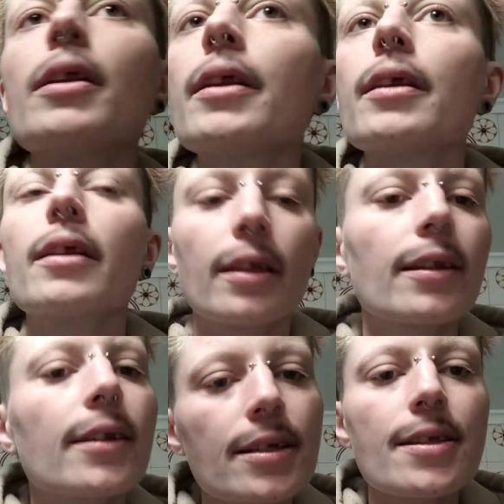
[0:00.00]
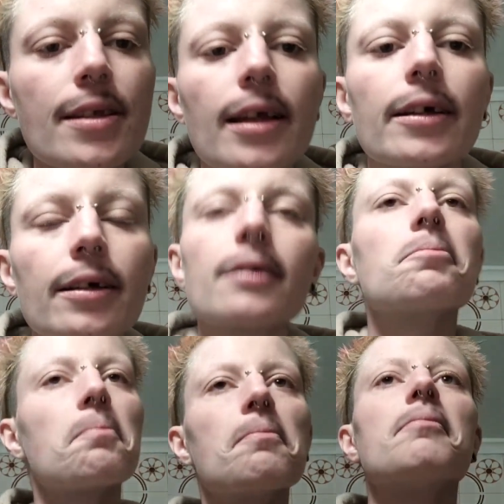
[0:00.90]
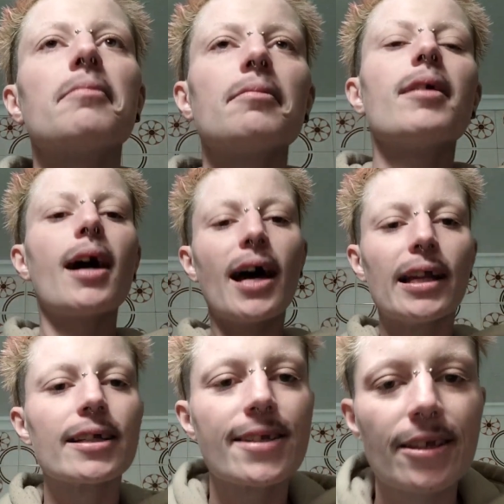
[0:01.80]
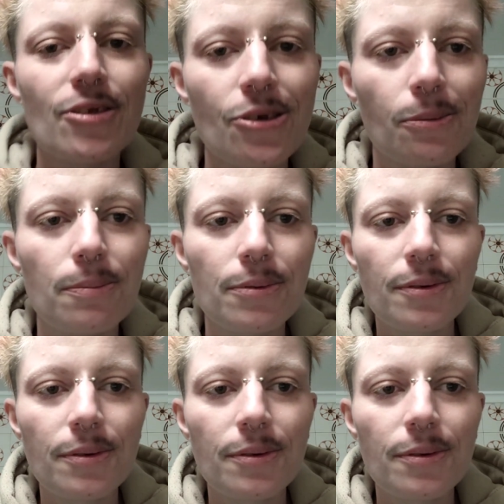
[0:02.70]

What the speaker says: But this is like a legit job.